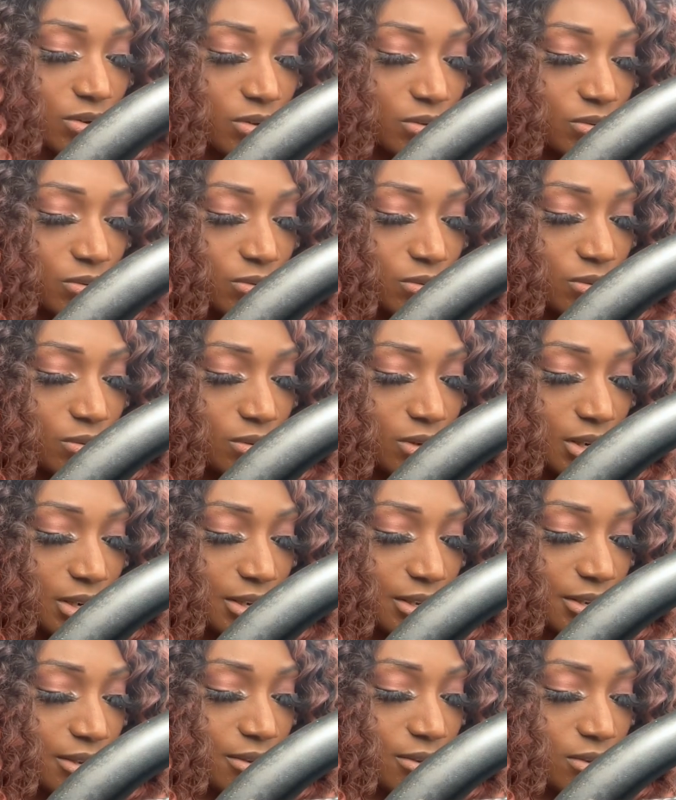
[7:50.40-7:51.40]
cool.
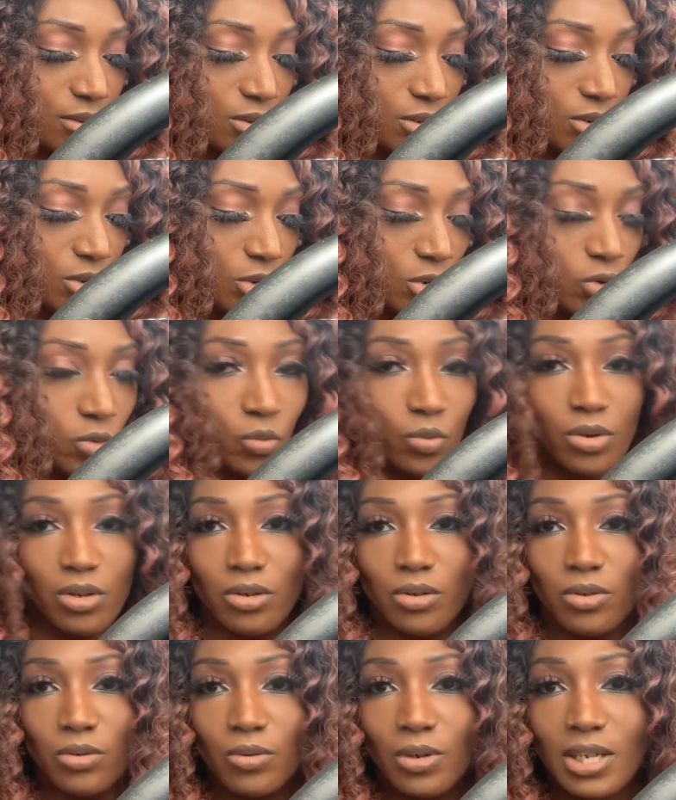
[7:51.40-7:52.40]
Like
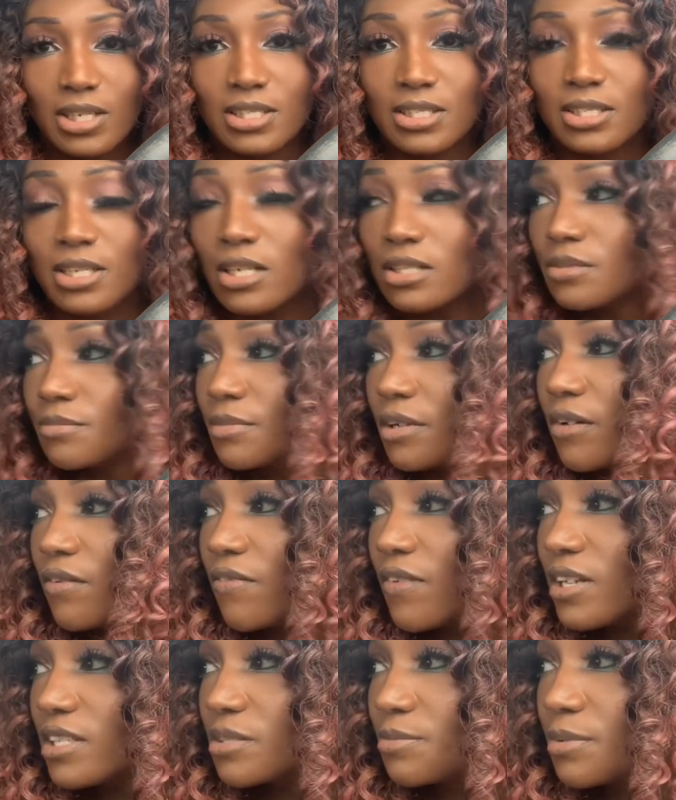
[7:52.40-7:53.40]
real cool. Like she talked to me on
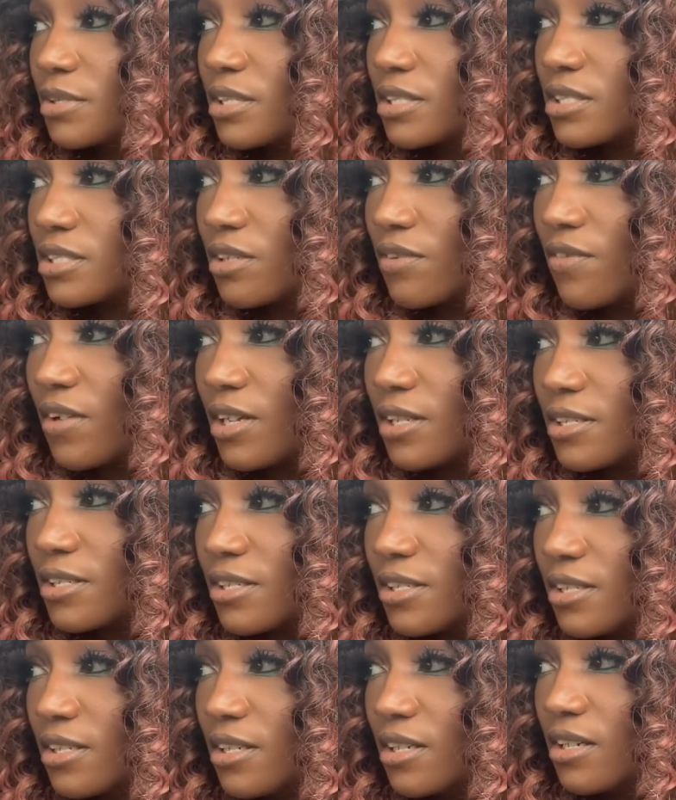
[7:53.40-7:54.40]
Facebook and stuff like
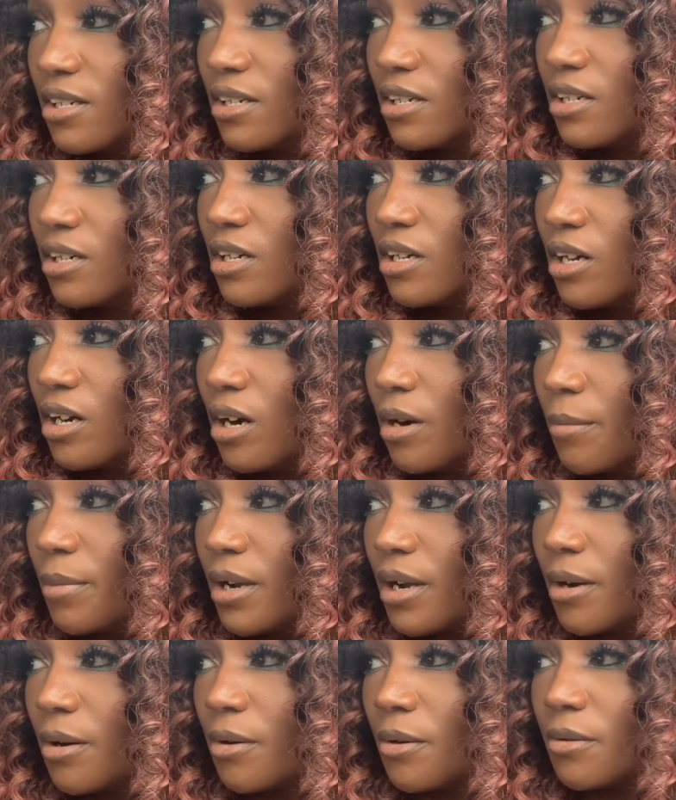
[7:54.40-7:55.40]
that
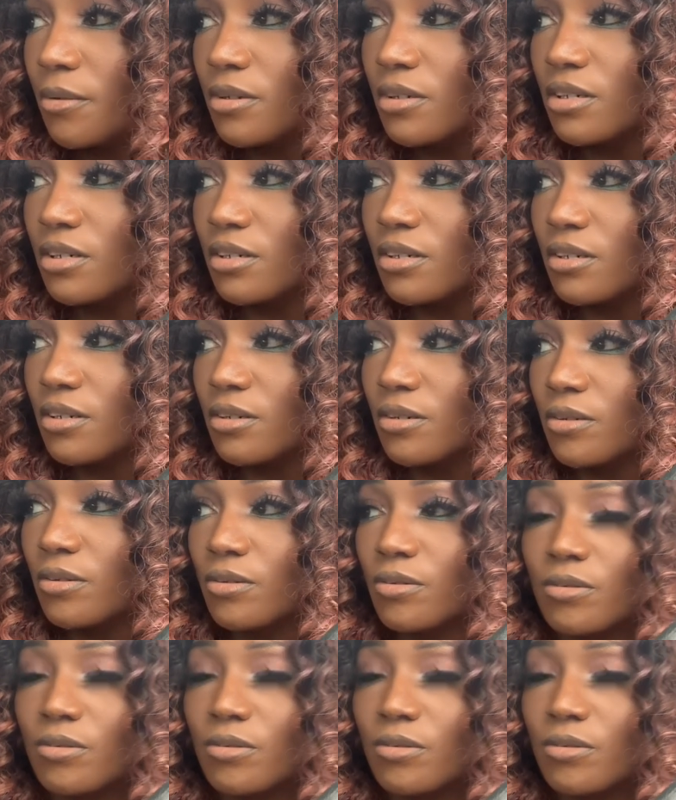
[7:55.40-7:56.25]
about uh,